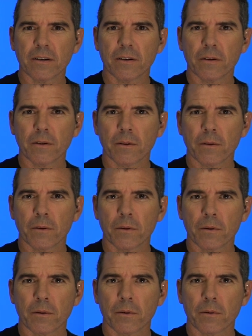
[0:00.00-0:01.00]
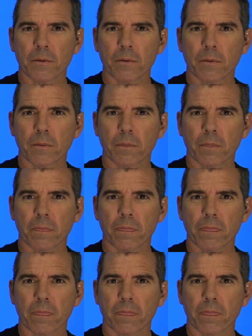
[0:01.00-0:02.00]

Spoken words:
Nothing is said.